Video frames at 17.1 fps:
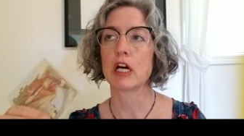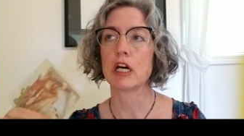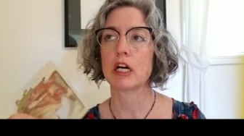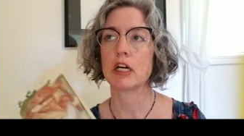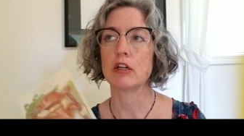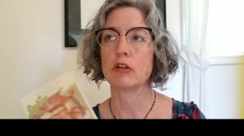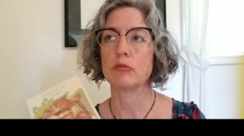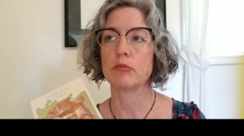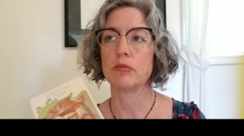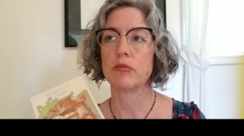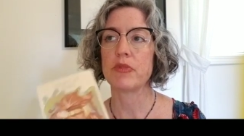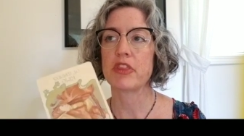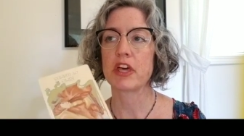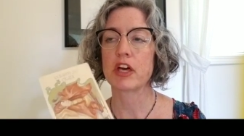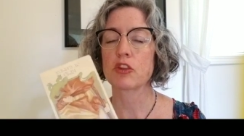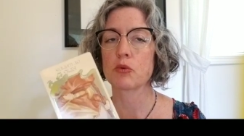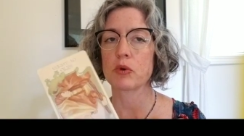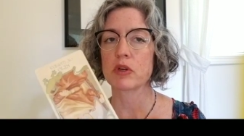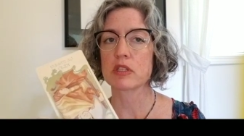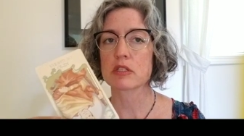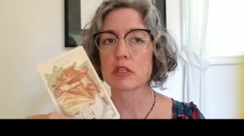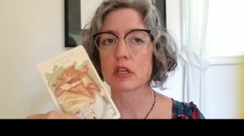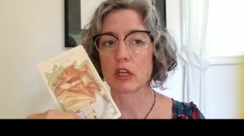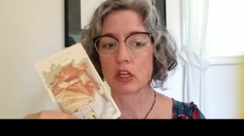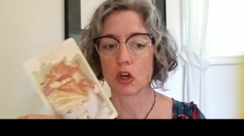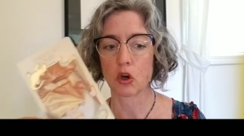Um, the other way this
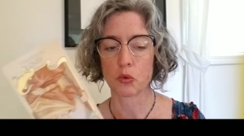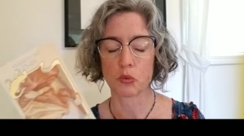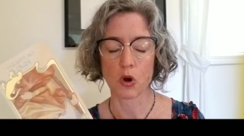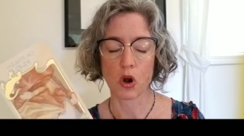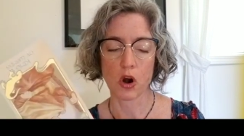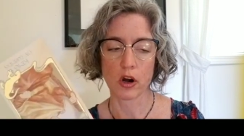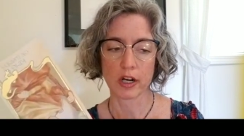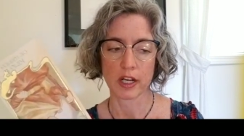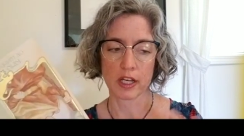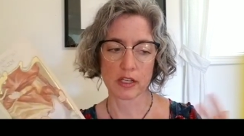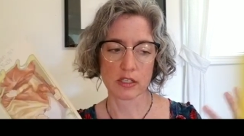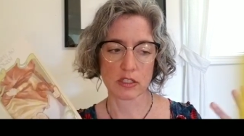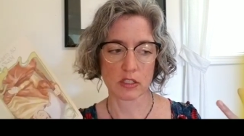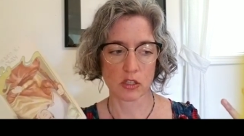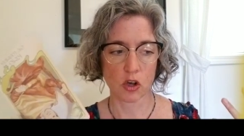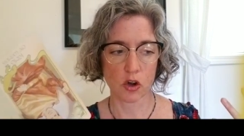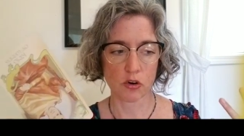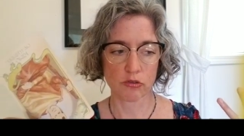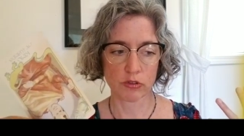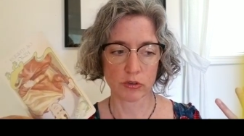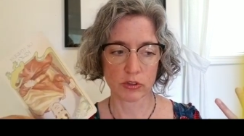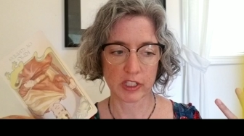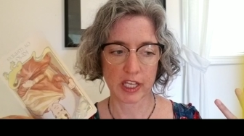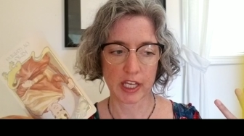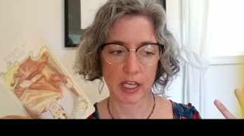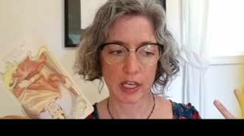can go wrong is
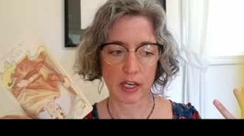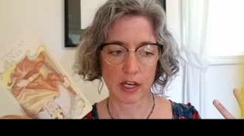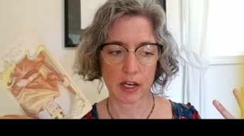overly.